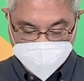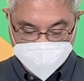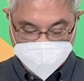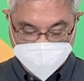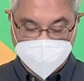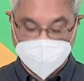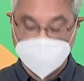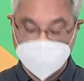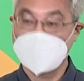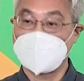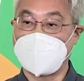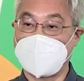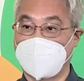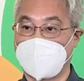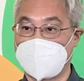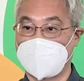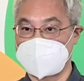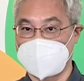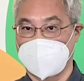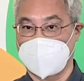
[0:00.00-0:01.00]
Betsy Lai,
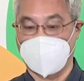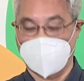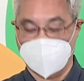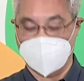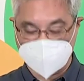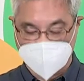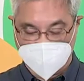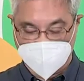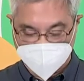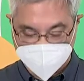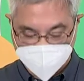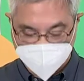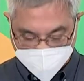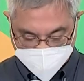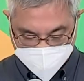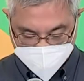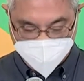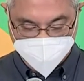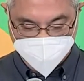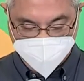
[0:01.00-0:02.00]
Principal
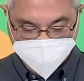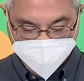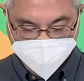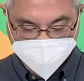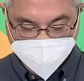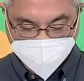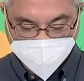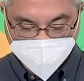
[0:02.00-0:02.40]
Assistant Secretary,